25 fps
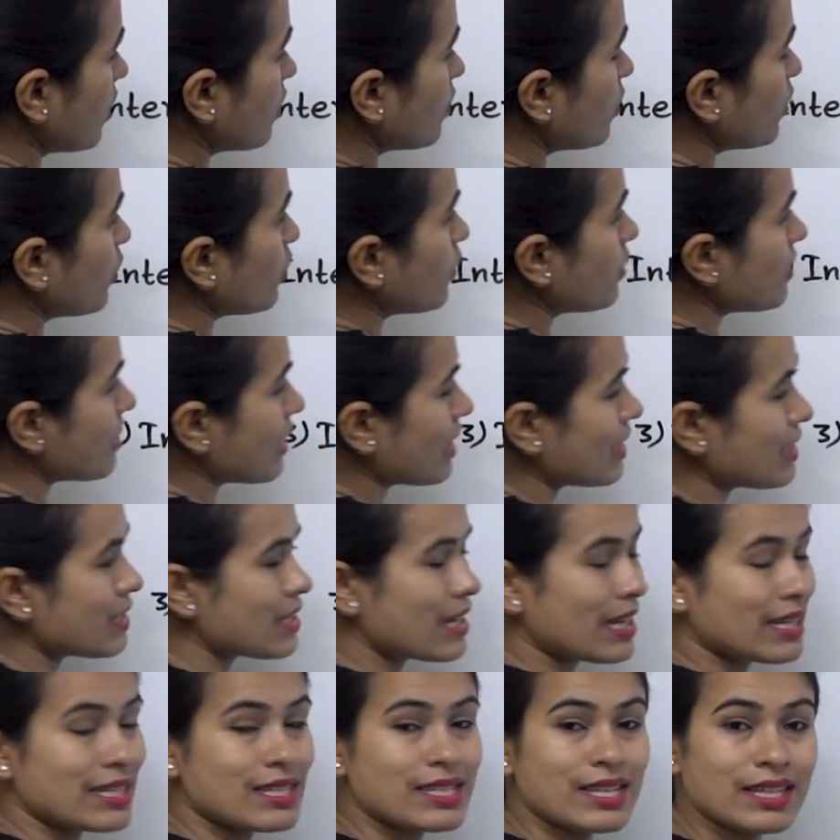Two sets
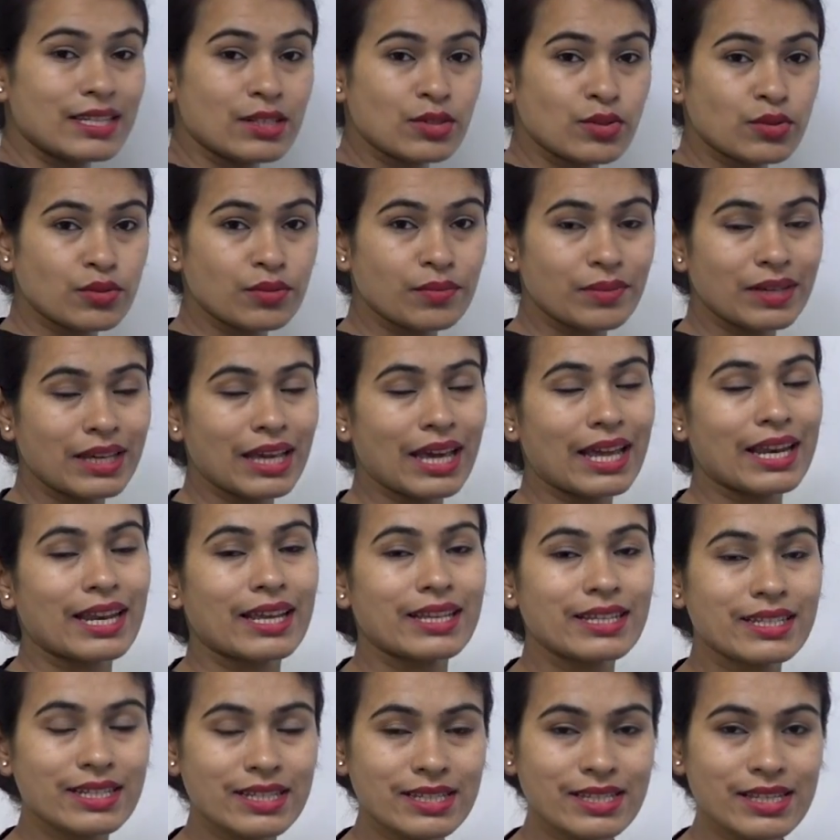are said to be an
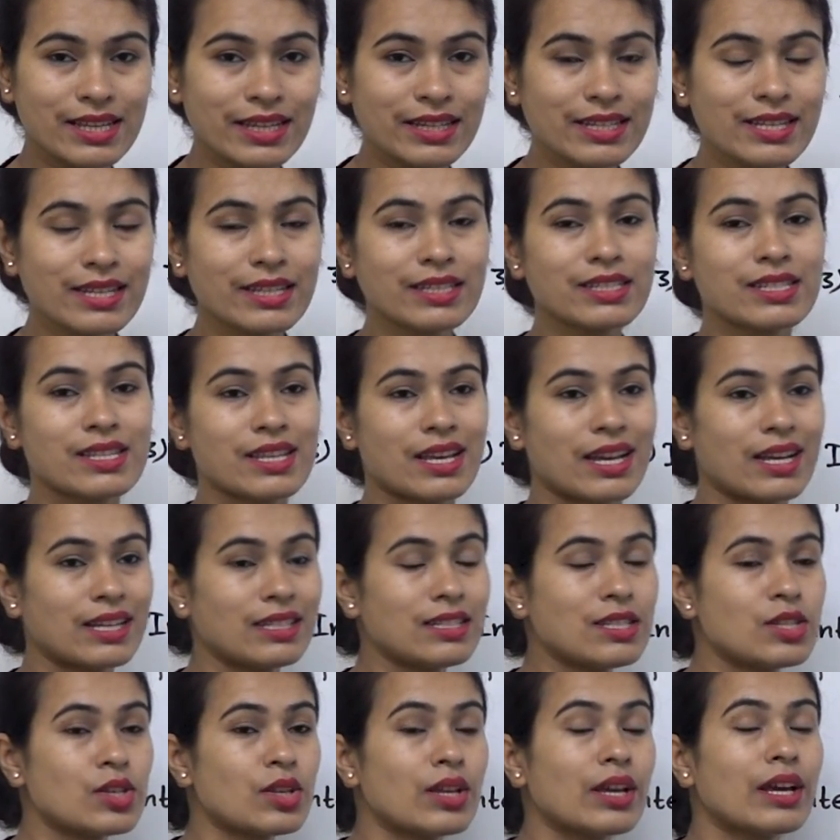intersecting
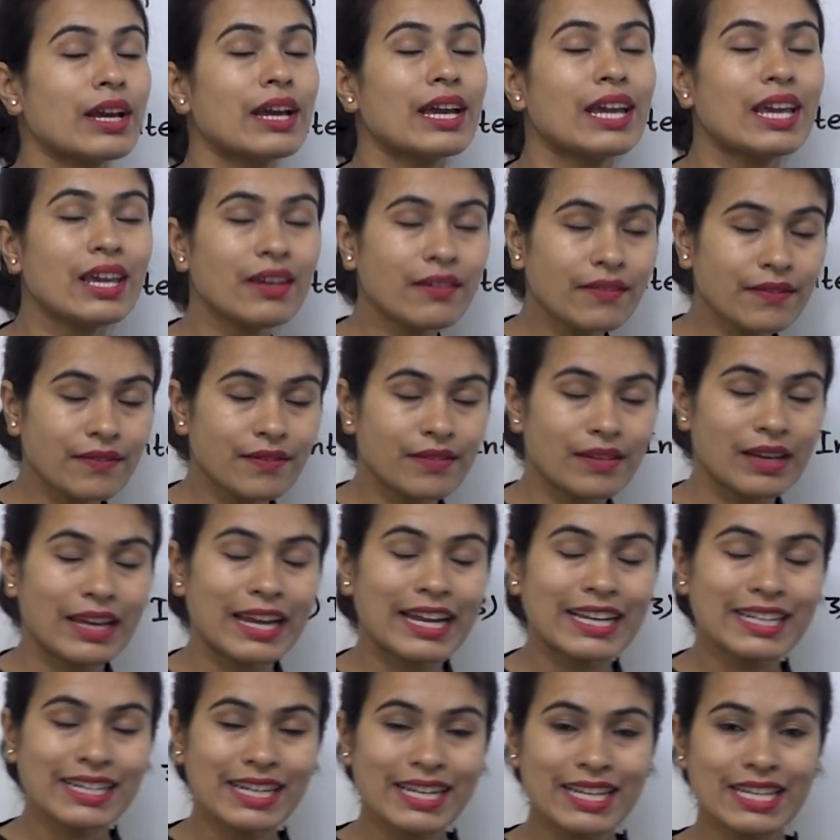sets if
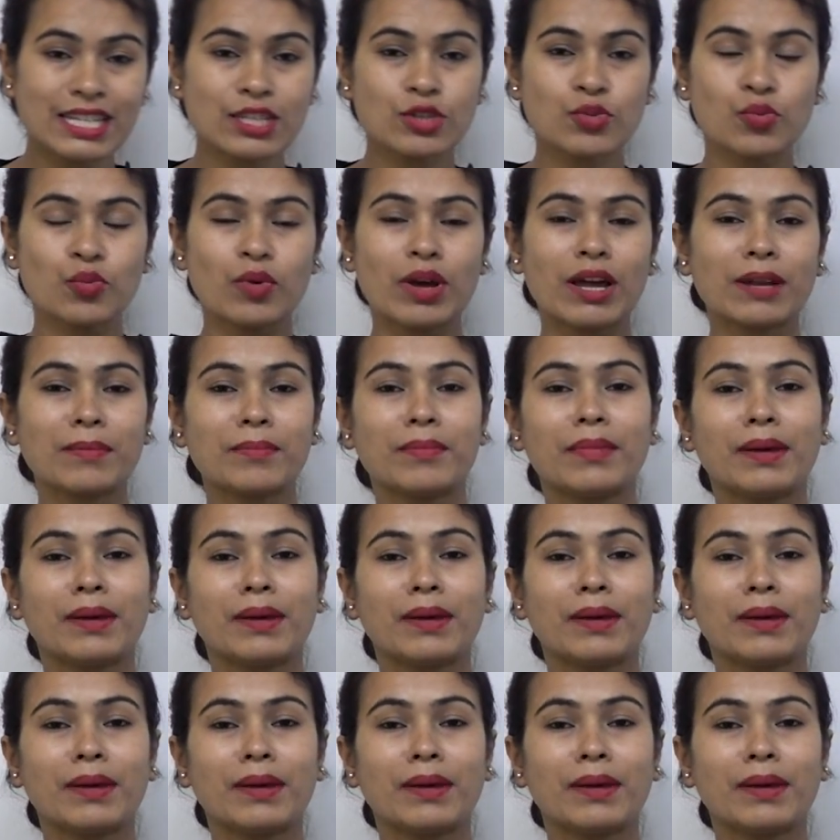at least one